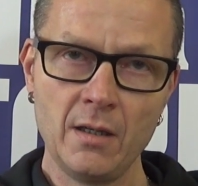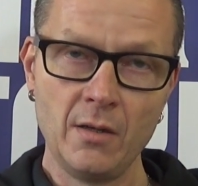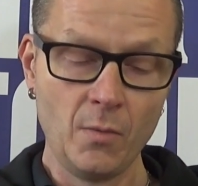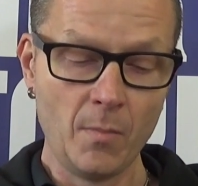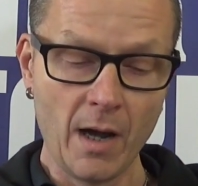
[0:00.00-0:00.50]

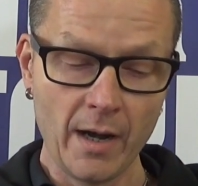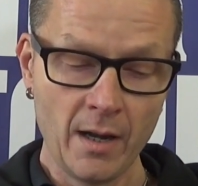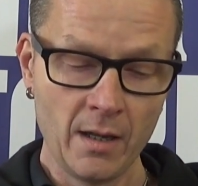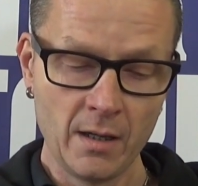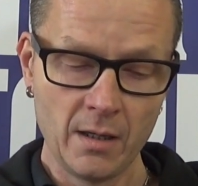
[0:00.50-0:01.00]
Not mine,
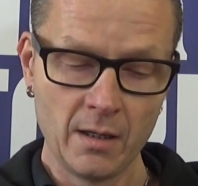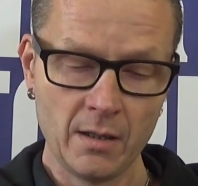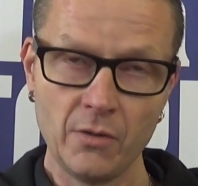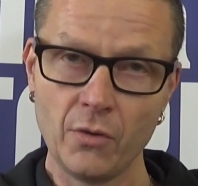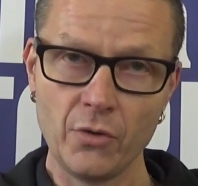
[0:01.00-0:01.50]

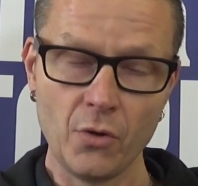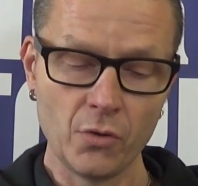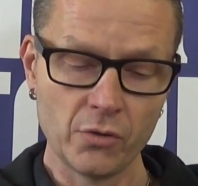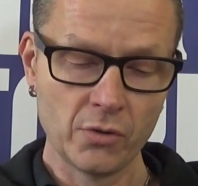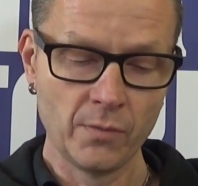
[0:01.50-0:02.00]
not yours.